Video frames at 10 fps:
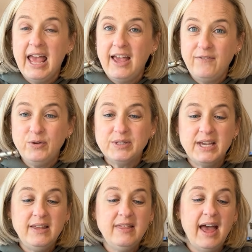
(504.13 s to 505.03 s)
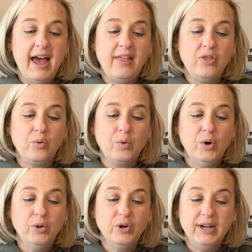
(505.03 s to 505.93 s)
If you see that the
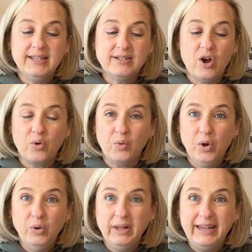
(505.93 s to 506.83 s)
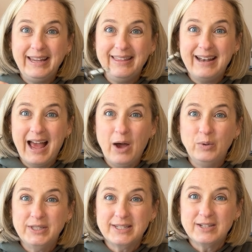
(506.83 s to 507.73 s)
roller is not rolling, then I
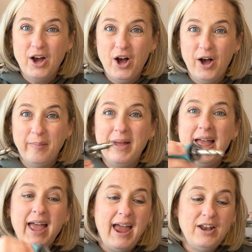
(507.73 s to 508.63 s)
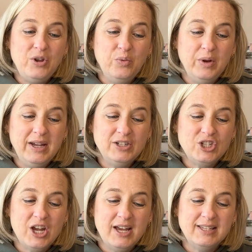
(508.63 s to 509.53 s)
would stop and you
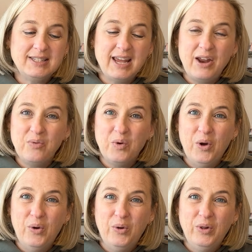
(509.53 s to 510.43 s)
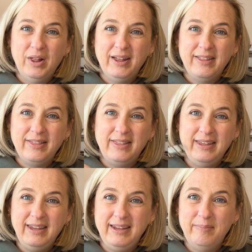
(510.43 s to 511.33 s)
readjust and roll
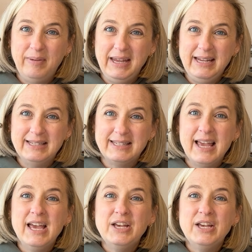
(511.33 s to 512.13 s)
the piece.